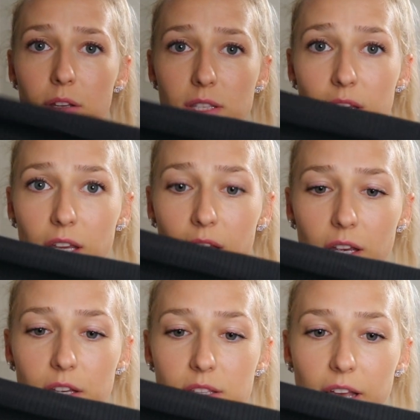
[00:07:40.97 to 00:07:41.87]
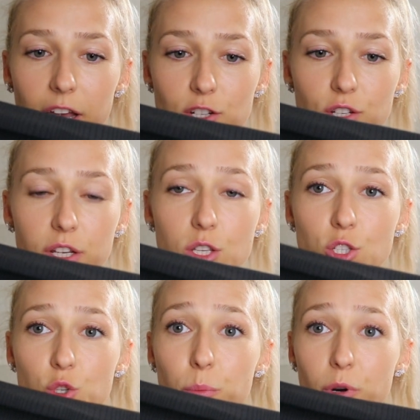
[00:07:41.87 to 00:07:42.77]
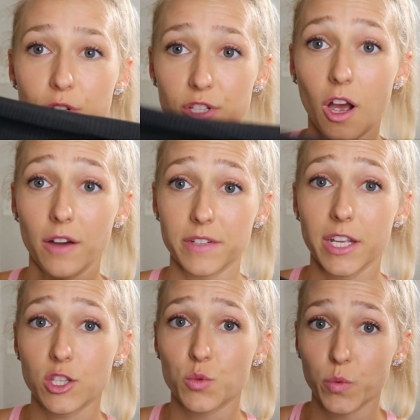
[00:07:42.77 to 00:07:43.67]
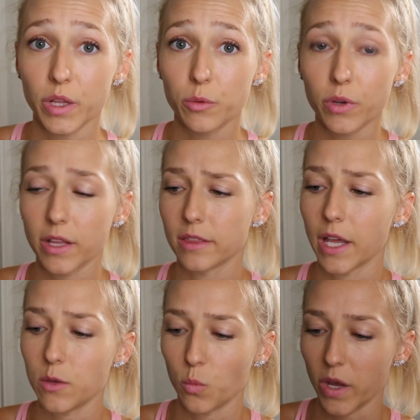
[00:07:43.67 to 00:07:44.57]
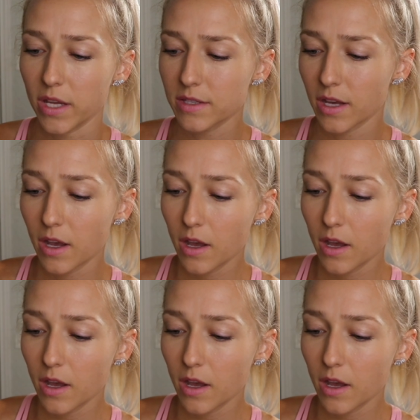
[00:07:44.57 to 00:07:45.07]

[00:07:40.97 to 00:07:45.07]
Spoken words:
tee is actually super soft, and it's really lightweight.